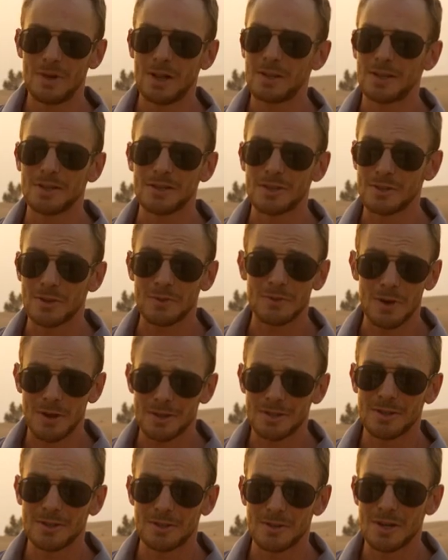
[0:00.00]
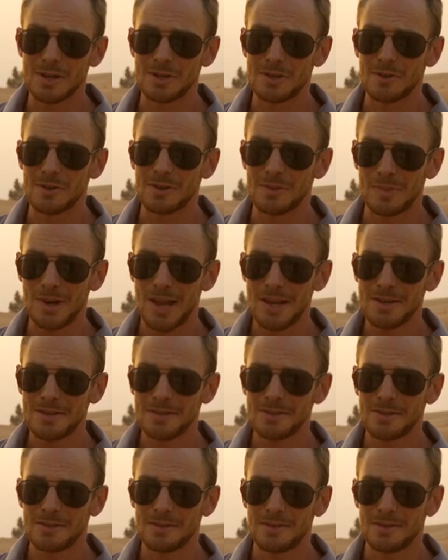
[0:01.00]
Falcon is your fastest creature on the
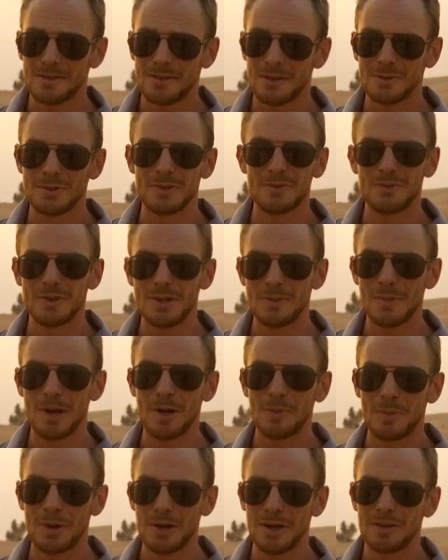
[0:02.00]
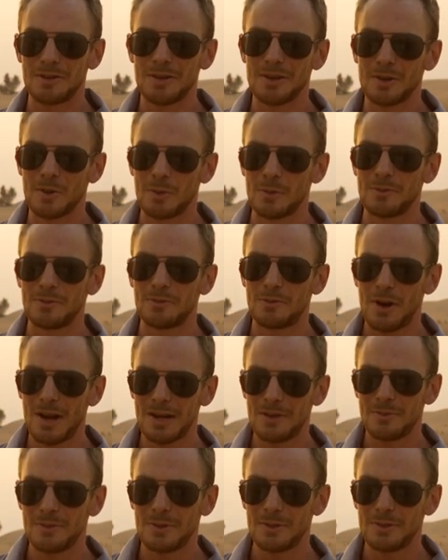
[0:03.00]
planet. Yeah. There was a female peregrine called
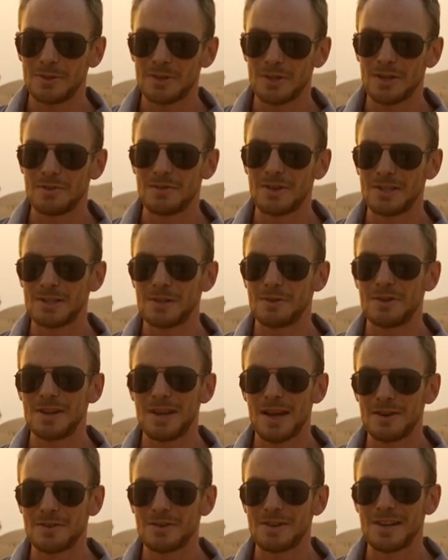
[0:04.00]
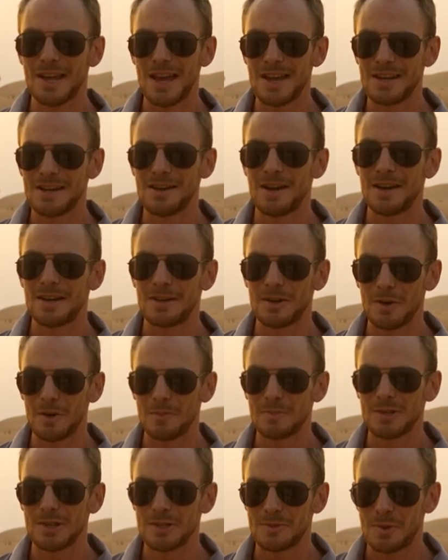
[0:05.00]
Frightful. She reached 389
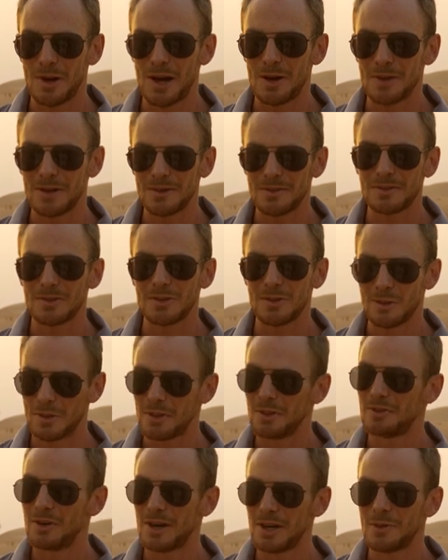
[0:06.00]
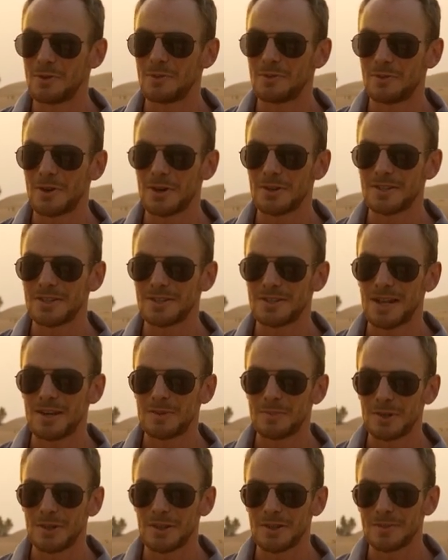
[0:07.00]
kilometers per hour. Wow. It's the world record fastest
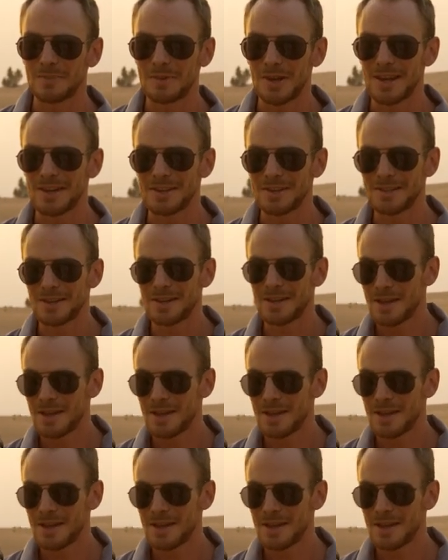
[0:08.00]
animal on wow. the planet.